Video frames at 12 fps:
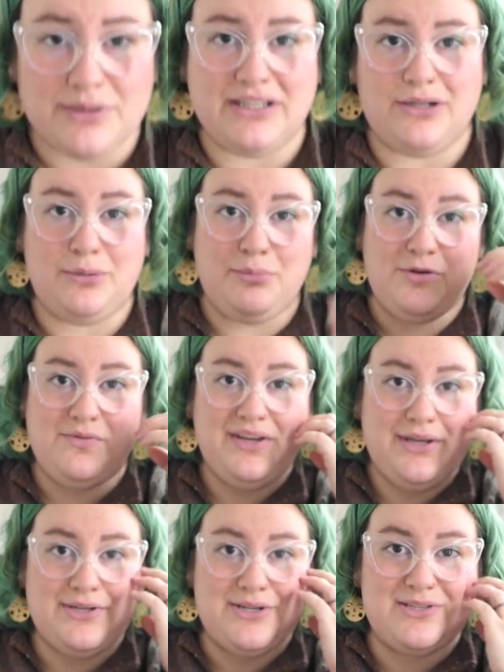really good
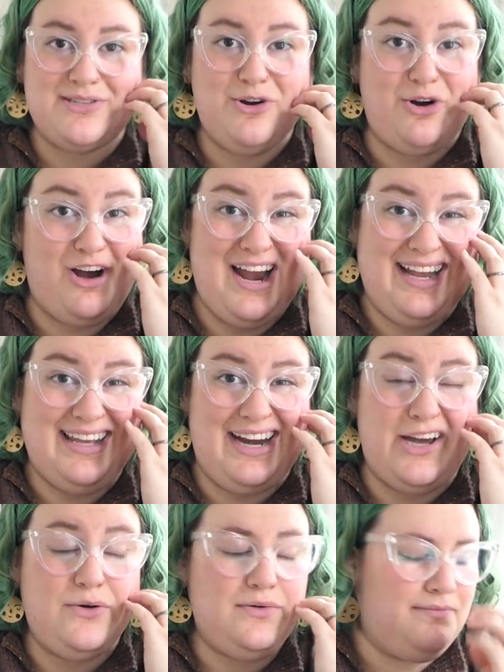movie and just crack it
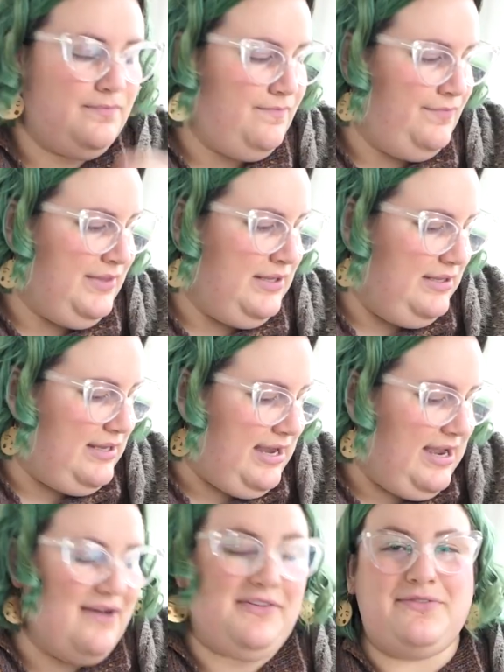out.
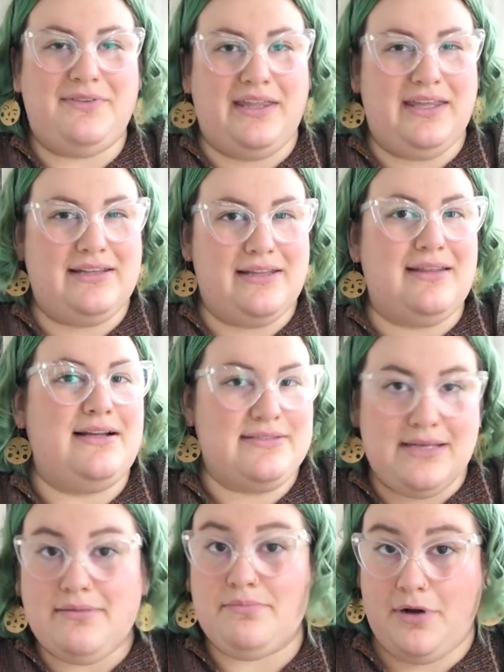I have a feeling that
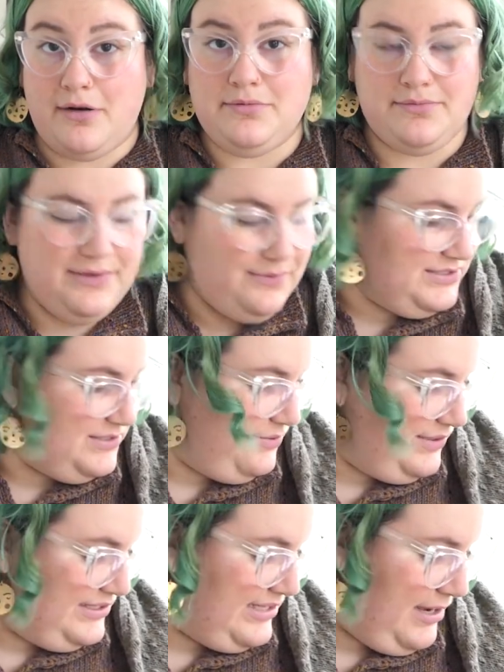that's like probably what's
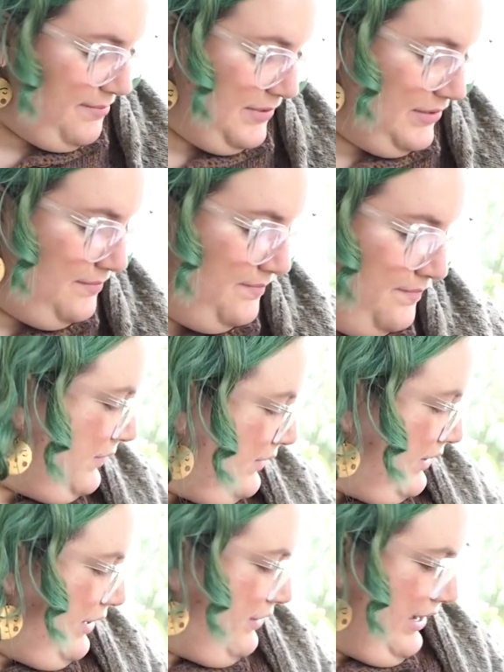going to happen.
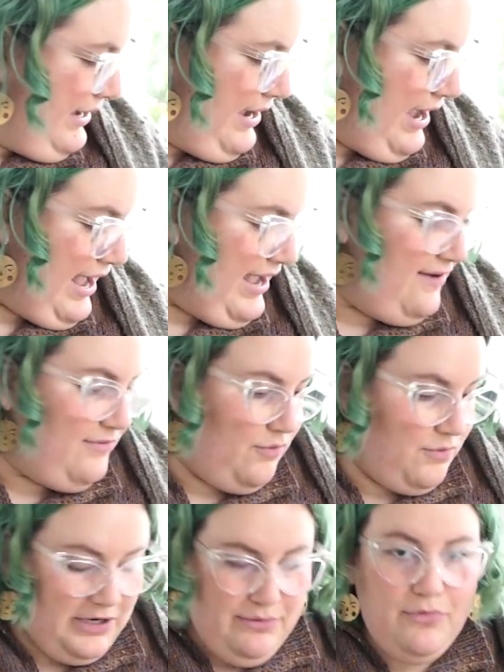Okay, I have
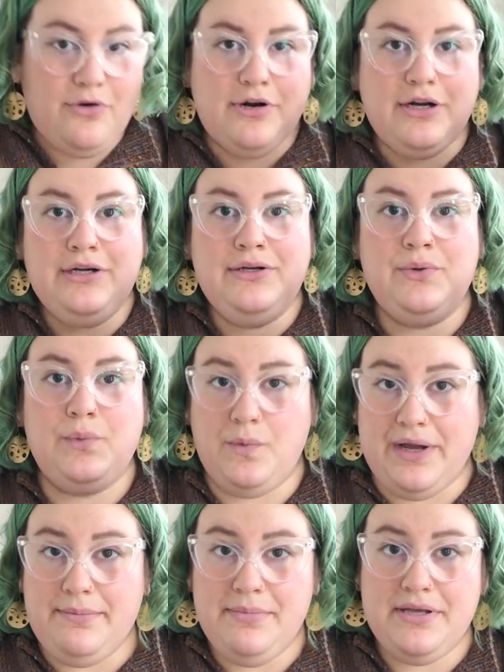one more
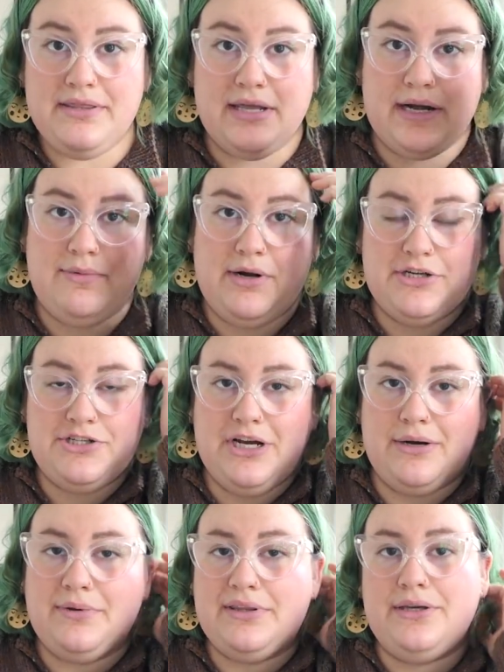whip that I want to
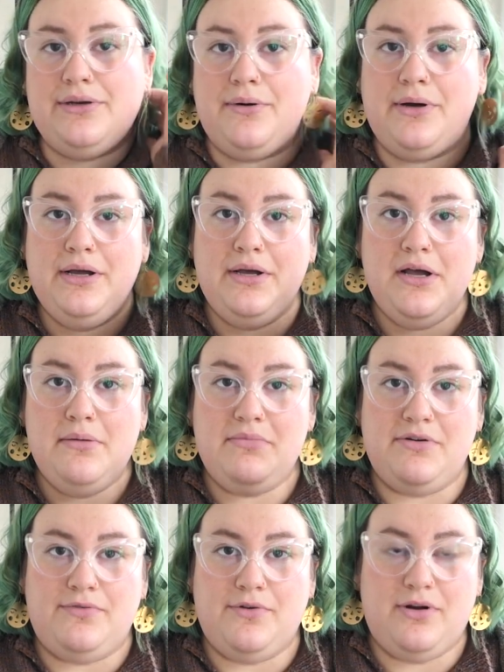share with you
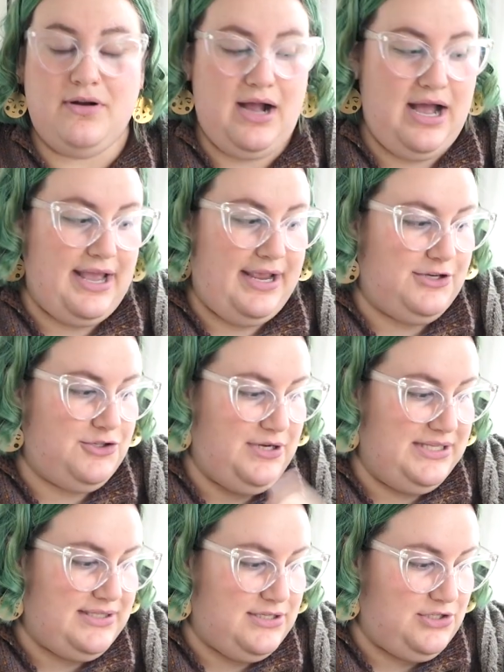before I
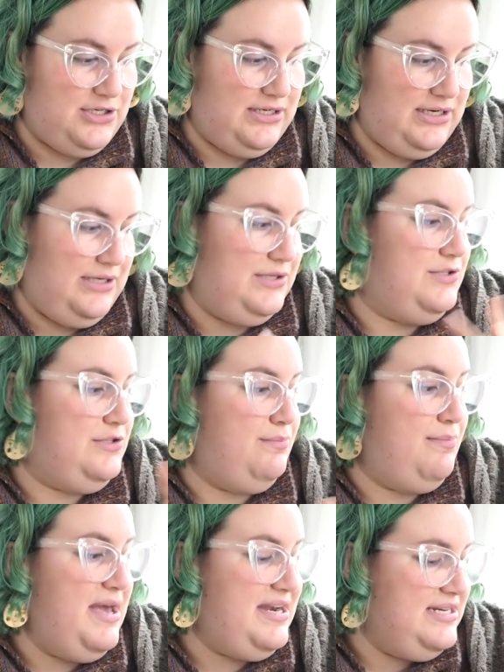transition into
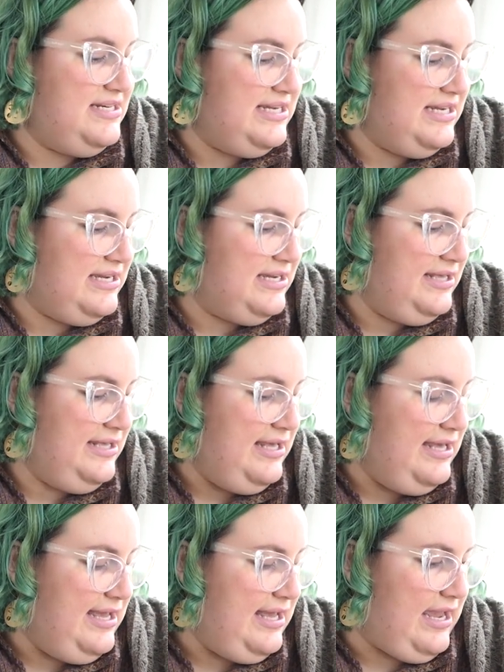mending
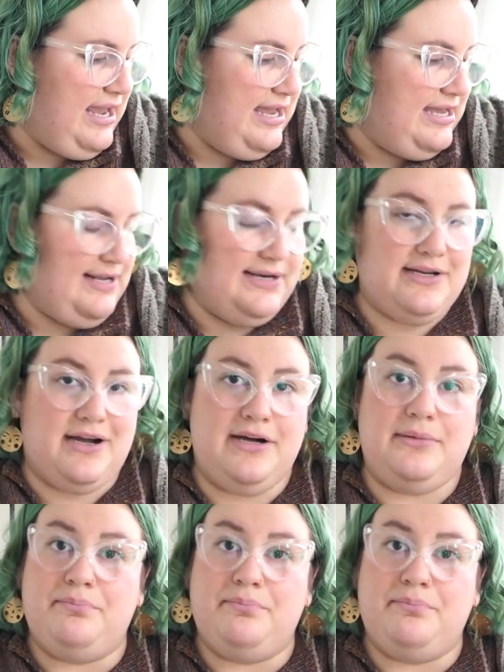and